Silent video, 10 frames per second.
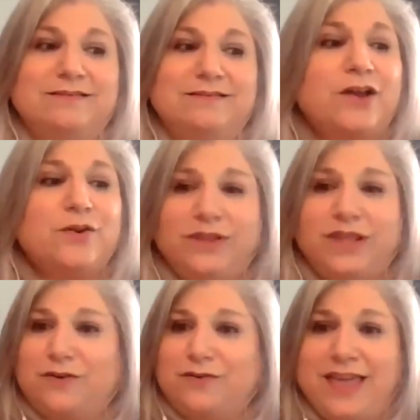not
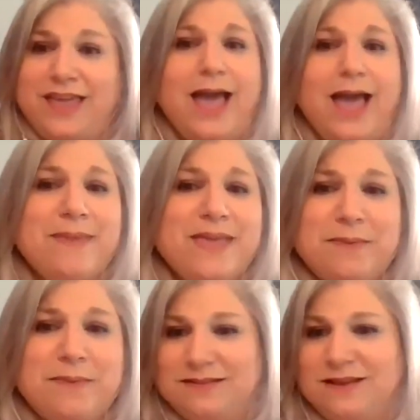only are they happy,
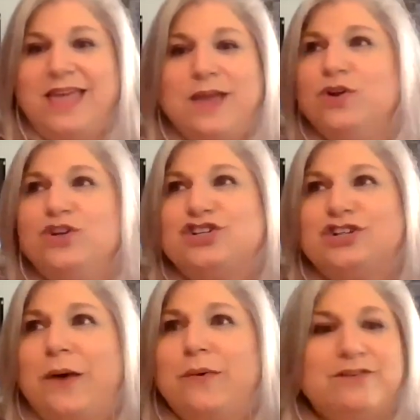but they would
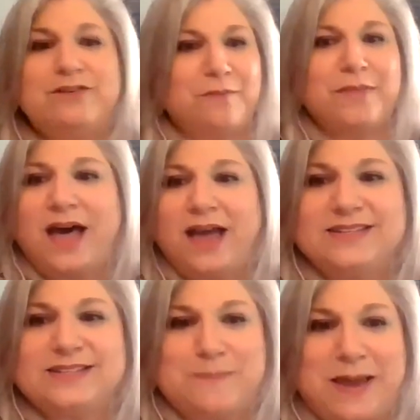shout it from the
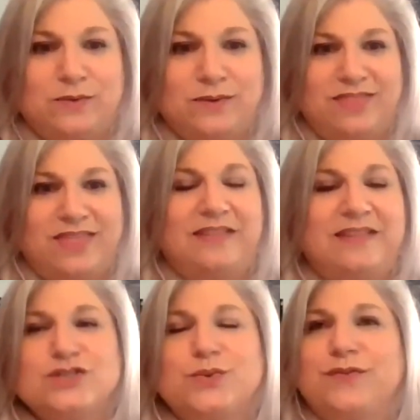highest mountain that
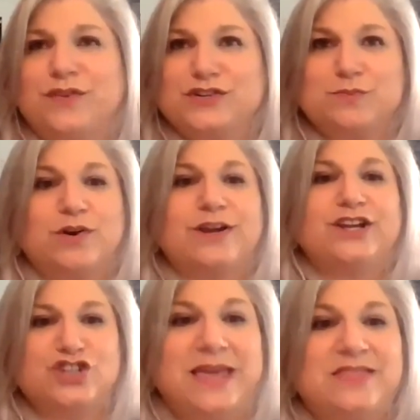this reverse
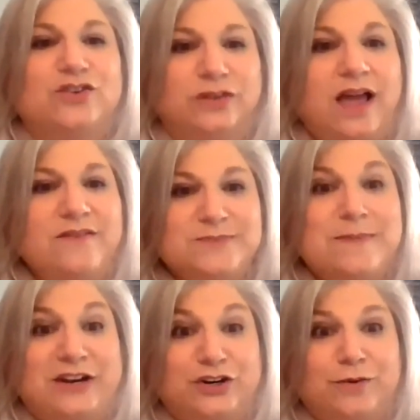mortgage made their lives
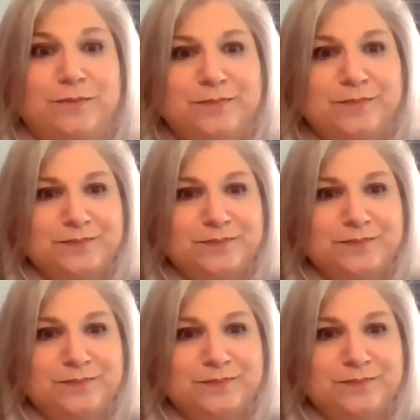better.